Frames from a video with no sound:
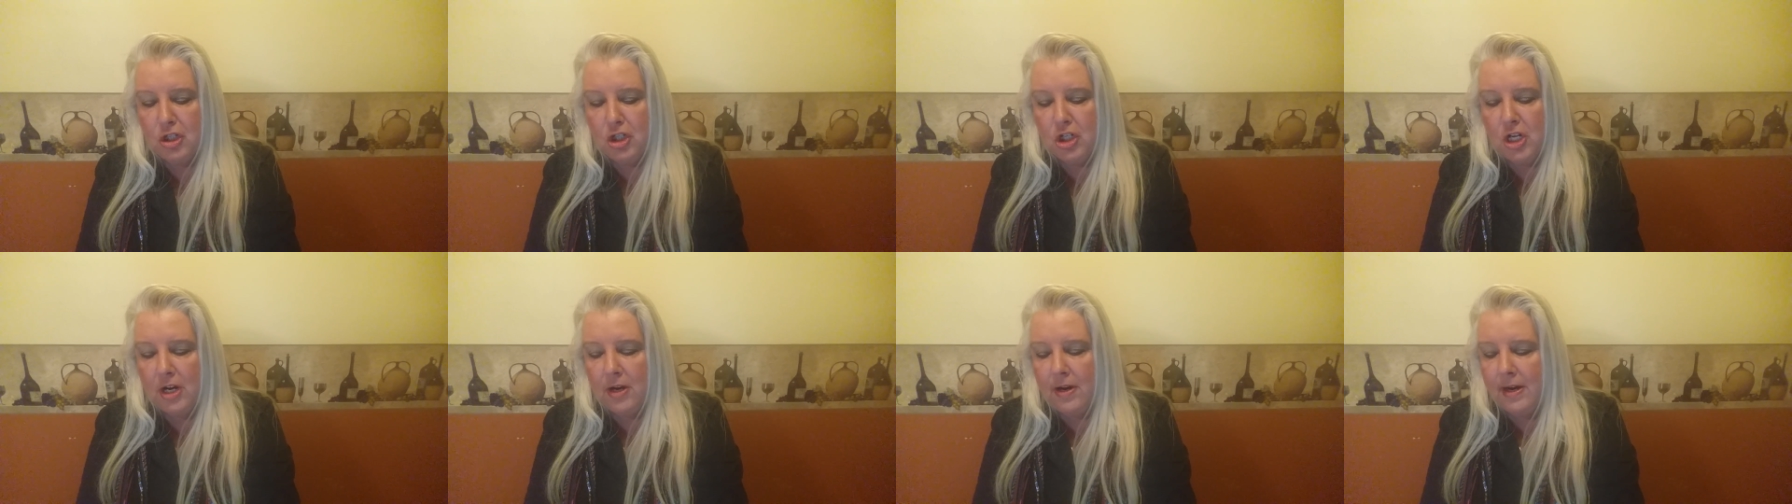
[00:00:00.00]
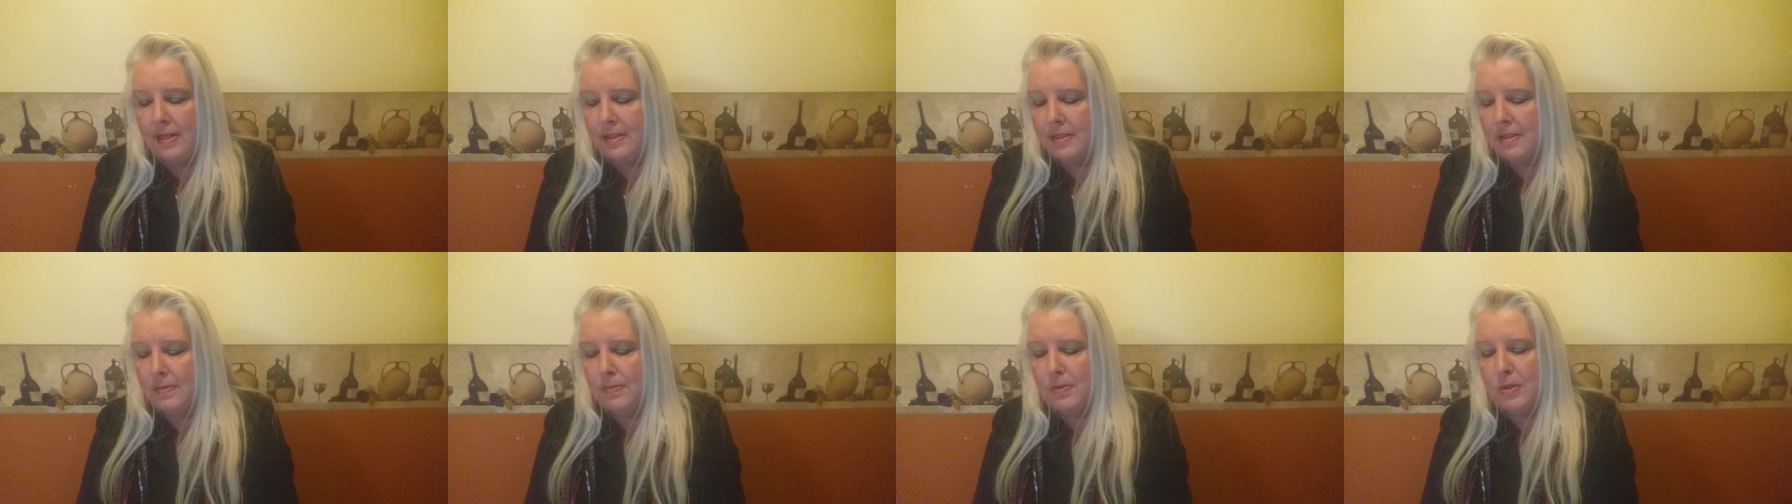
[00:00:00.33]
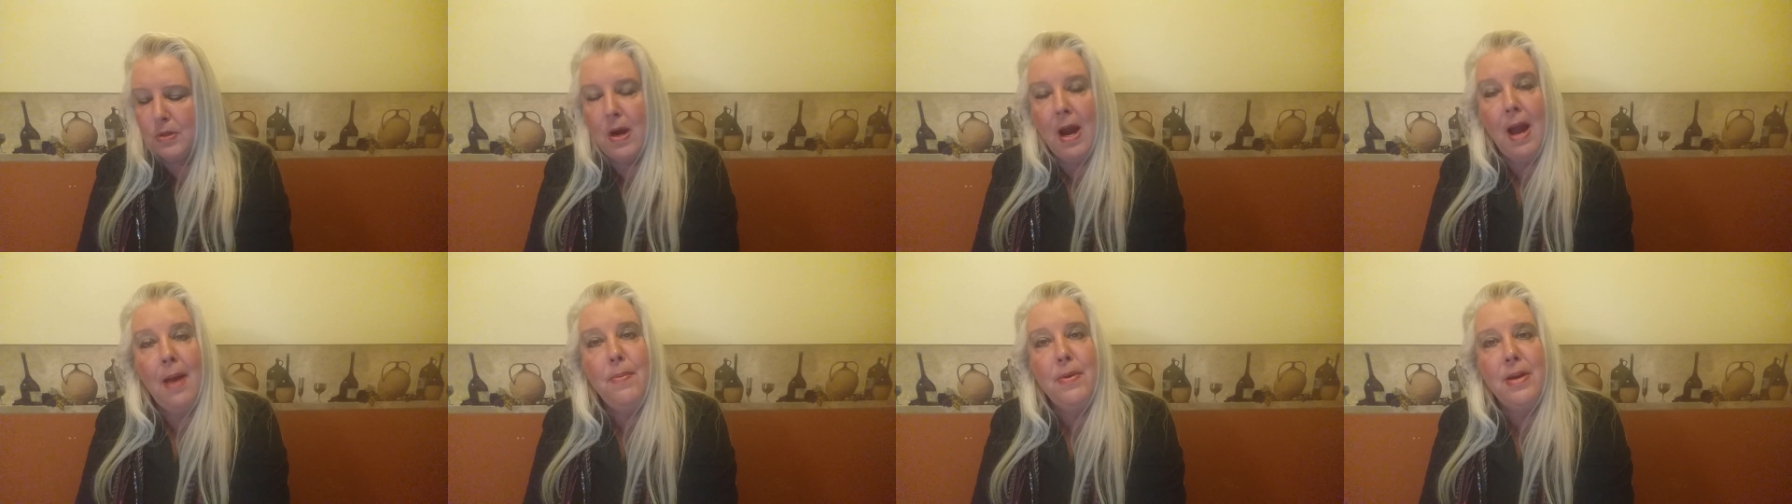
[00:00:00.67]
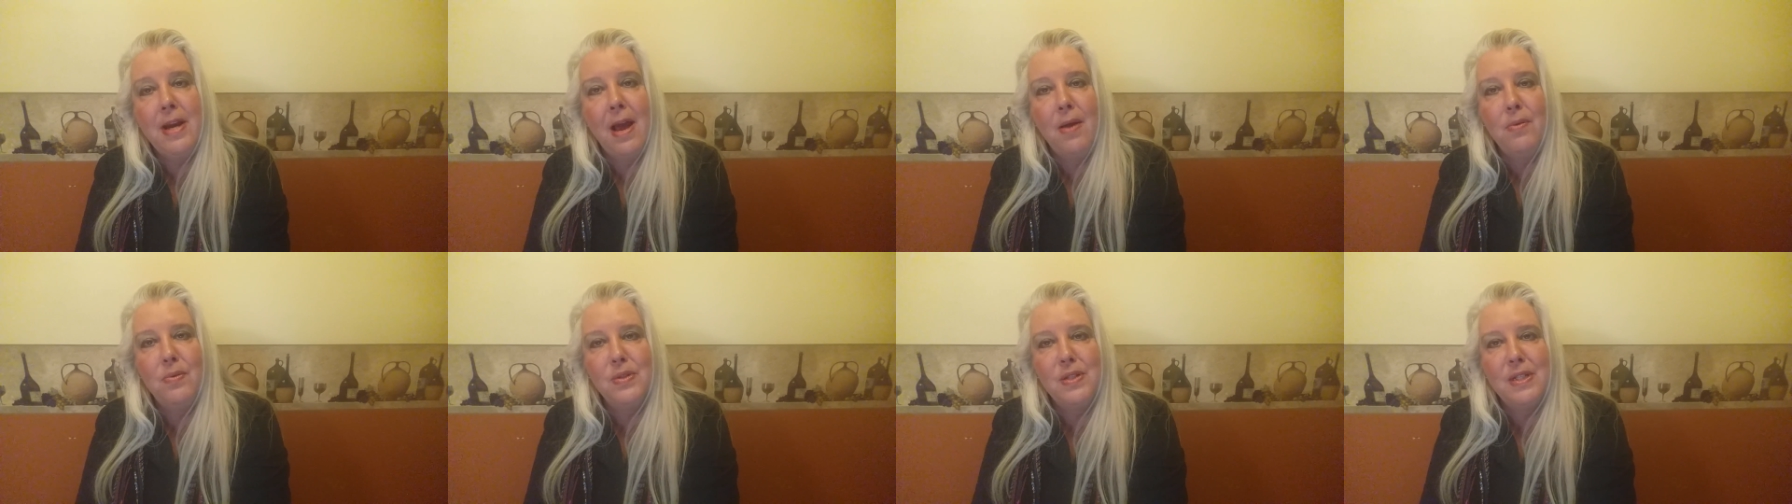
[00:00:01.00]
share, and subscribe,
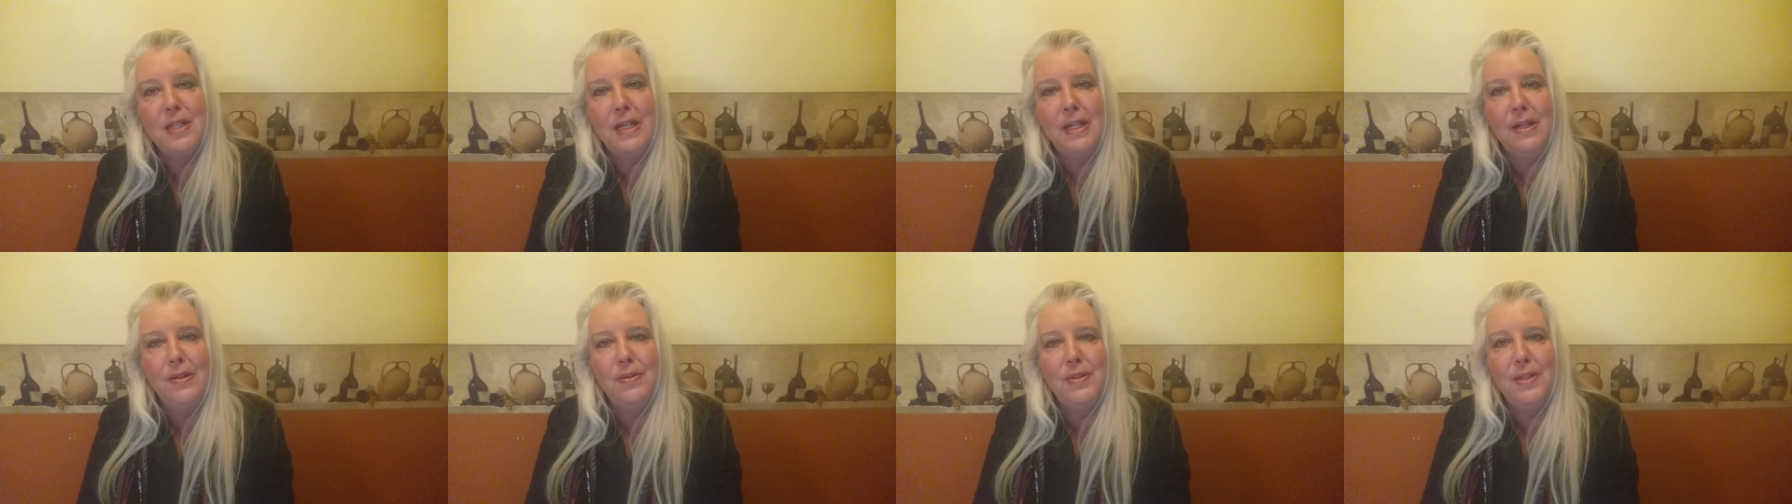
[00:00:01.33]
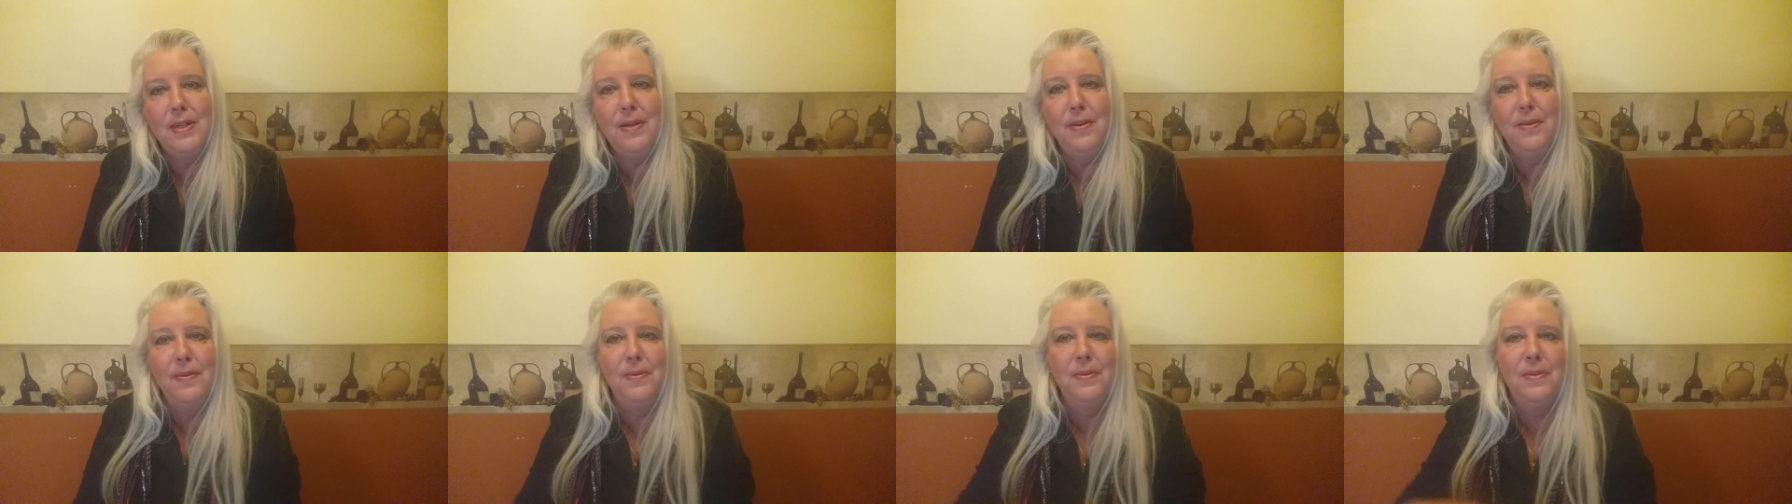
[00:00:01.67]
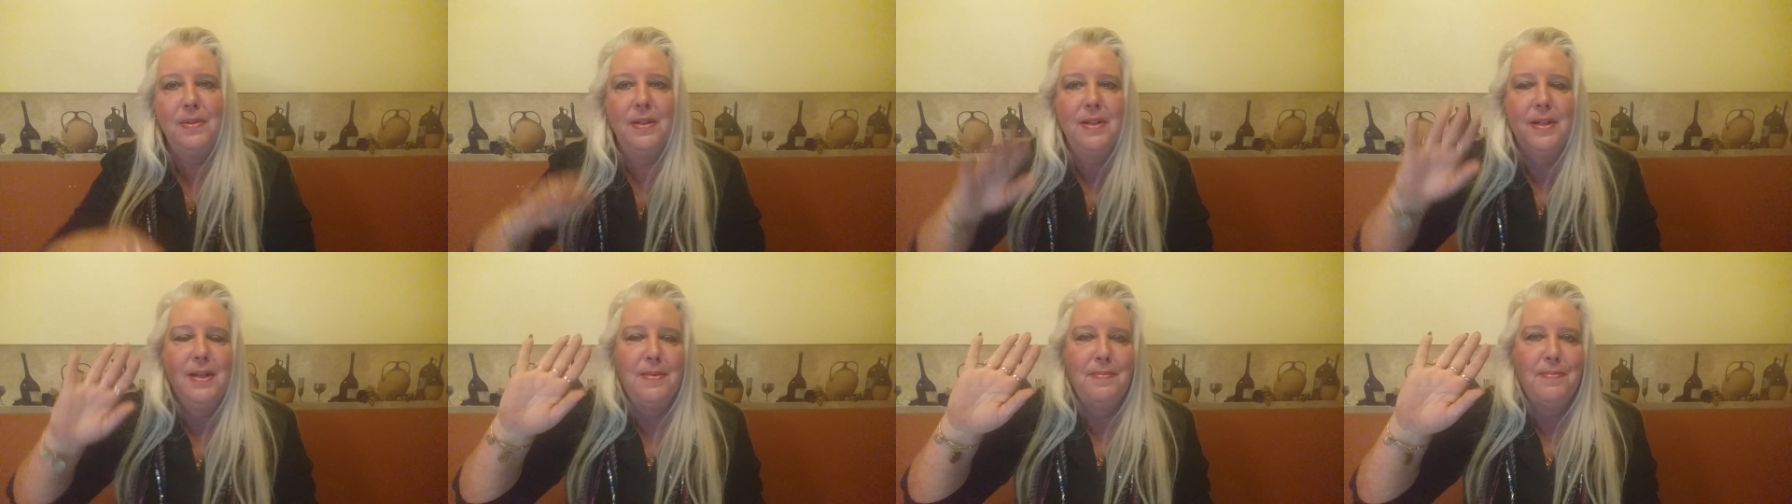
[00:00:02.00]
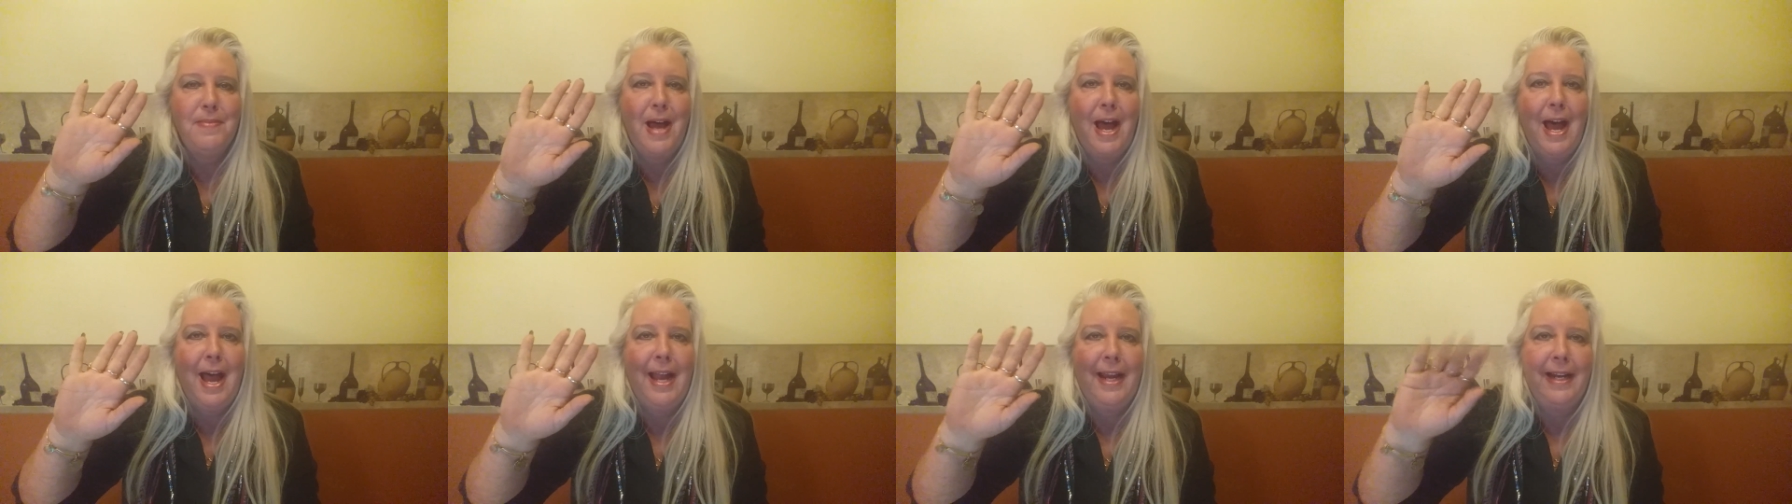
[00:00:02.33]
and I will see you soon.
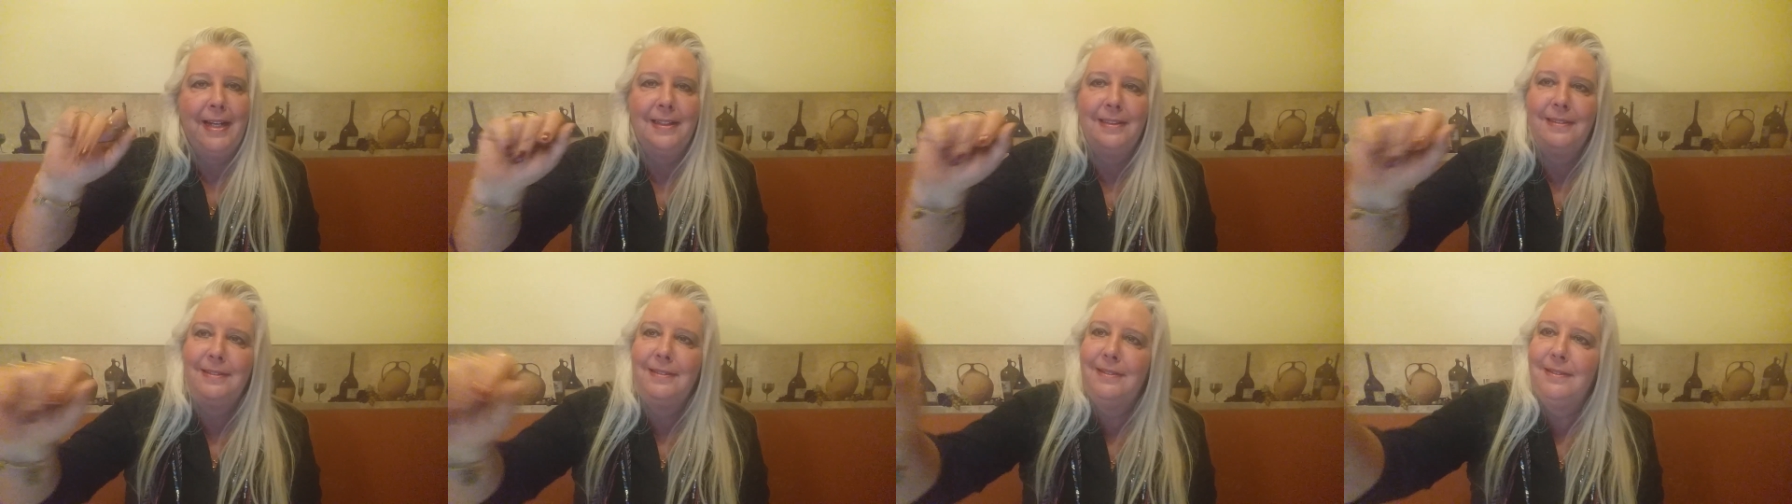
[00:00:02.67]
Bye.